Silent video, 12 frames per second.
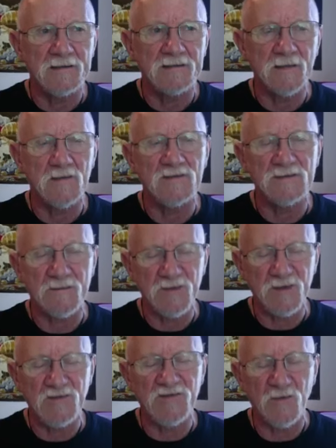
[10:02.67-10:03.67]
So it was a
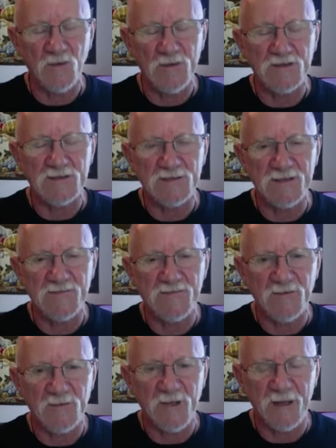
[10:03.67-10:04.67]
beautiful witnessing
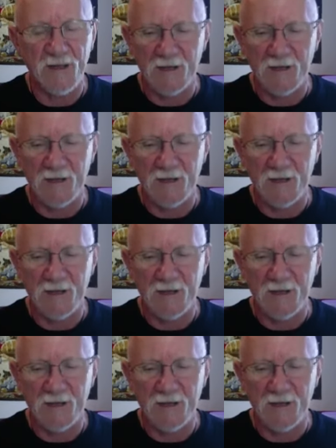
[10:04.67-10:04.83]
for me,